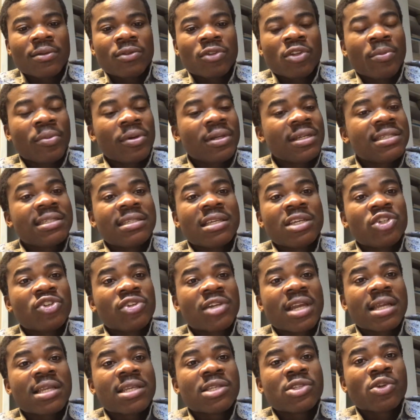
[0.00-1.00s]
Nobody's saying you
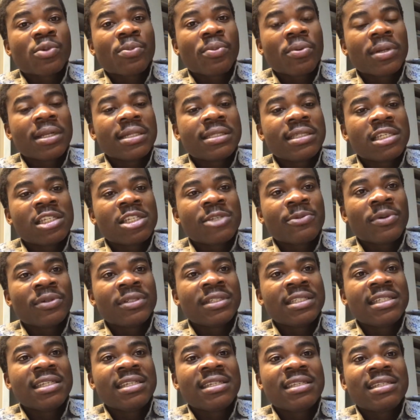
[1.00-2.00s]
should get into politics, but
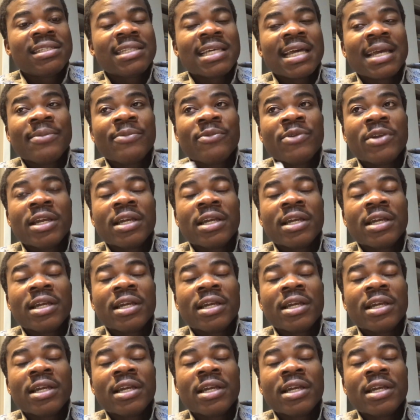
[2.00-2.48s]
this is time